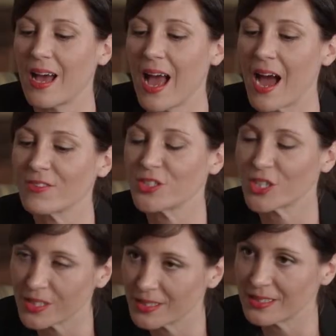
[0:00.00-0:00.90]

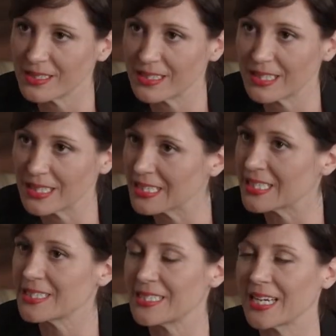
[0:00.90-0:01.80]
After
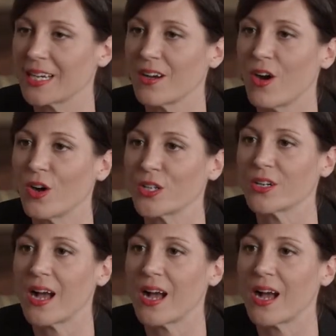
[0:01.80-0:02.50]
listing all your